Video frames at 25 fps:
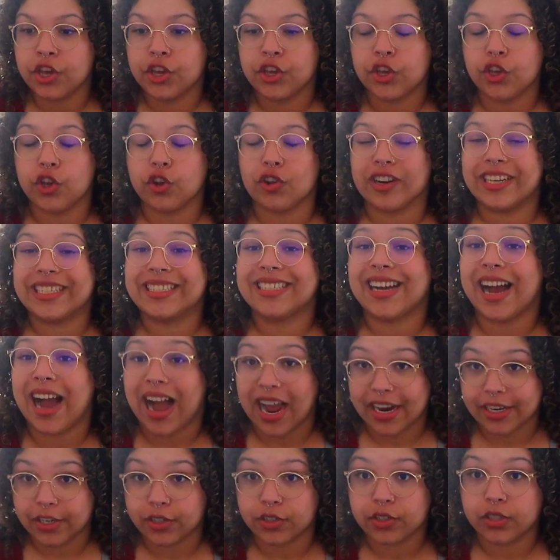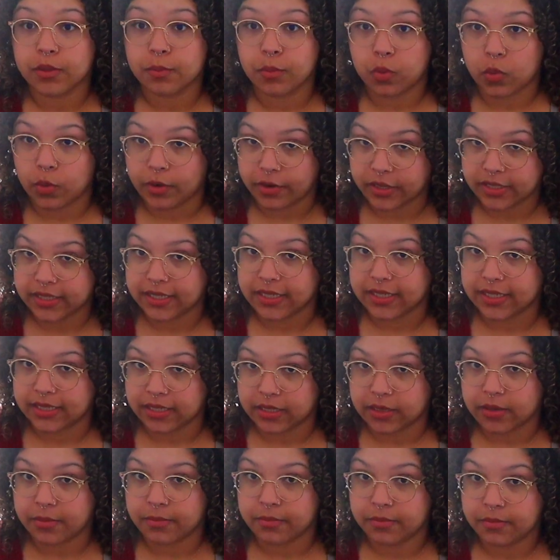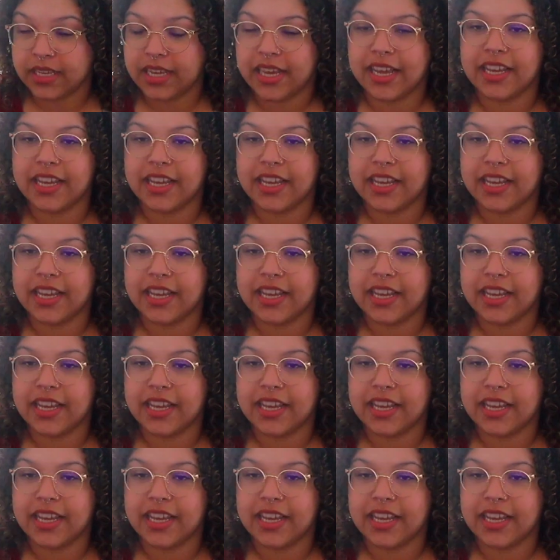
your entire support system.